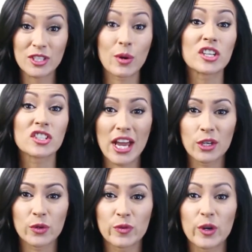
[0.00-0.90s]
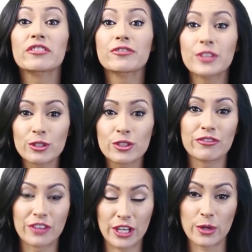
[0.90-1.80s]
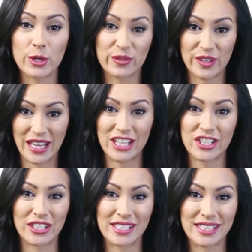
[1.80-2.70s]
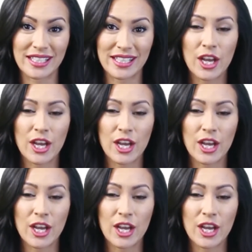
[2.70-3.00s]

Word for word: to our channel for our future video notifications.